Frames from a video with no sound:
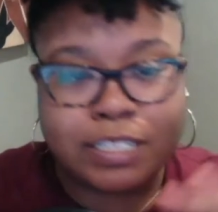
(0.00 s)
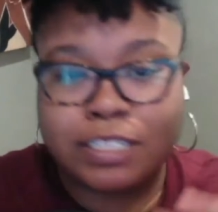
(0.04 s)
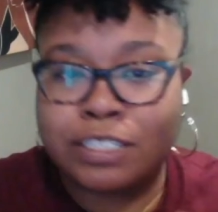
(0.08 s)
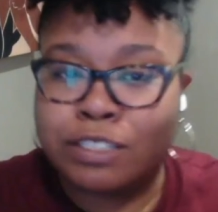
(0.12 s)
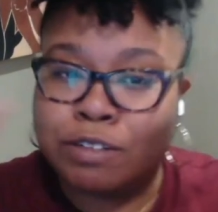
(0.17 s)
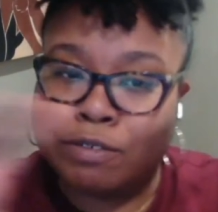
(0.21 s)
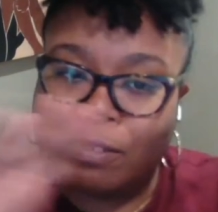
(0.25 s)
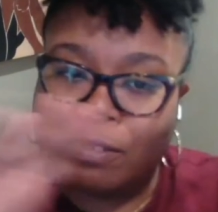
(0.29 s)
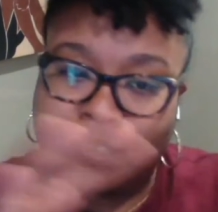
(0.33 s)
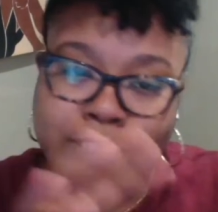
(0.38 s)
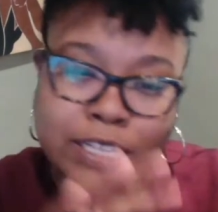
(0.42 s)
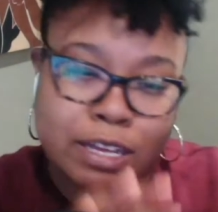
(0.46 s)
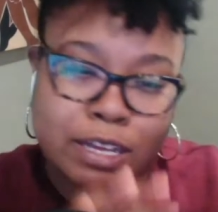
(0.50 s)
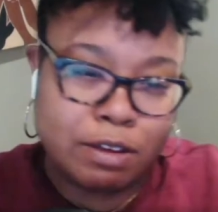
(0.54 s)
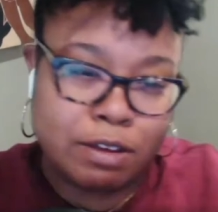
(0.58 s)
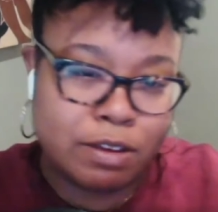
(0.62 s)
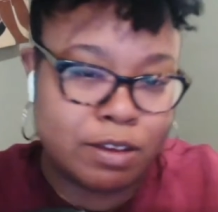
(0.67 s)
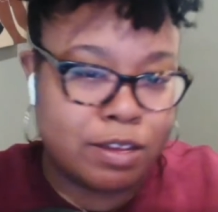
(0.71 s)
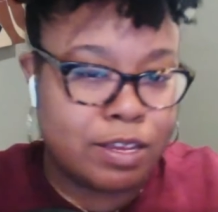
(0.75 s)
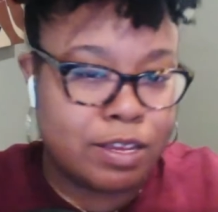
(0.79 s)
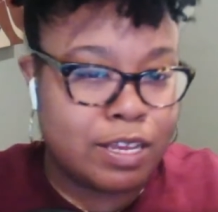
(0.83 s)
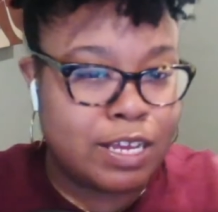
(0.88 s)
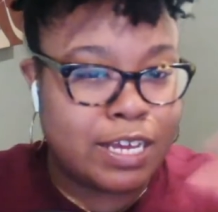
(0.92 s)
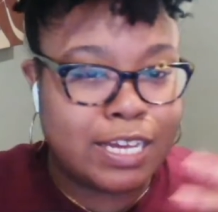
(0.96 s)
So it's like
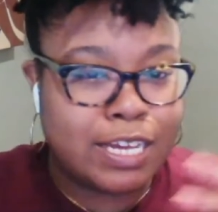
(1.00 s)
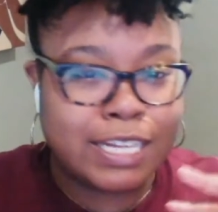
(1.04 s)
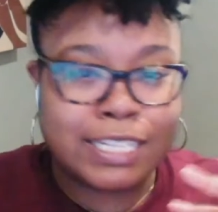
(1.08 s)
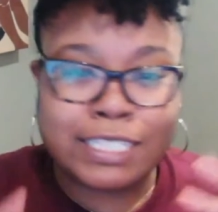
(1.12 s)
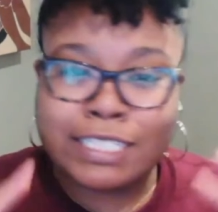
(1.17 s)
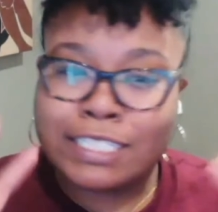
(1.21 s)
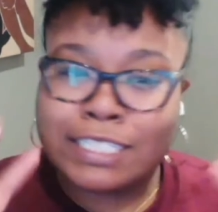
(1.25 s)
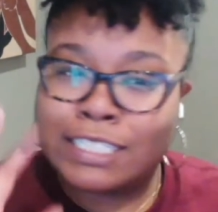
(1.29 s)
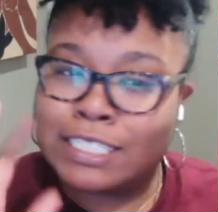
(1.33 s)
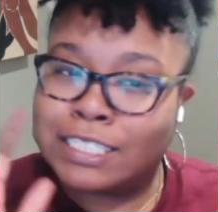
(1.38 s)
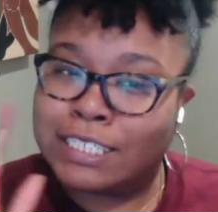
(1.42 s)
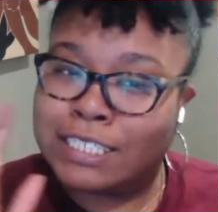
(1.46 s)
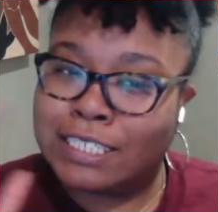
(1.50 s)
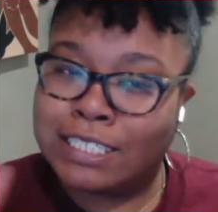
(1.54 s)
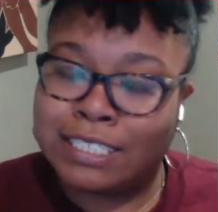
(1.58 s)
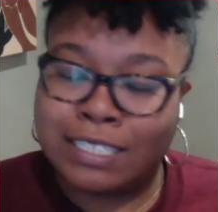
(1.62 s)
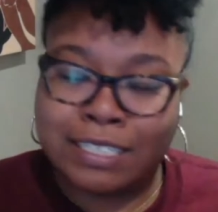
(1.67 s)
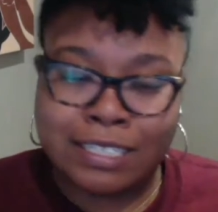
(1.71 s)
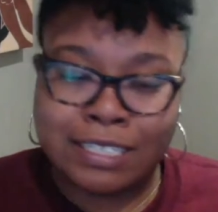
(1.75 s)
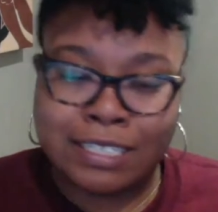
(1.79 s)
it's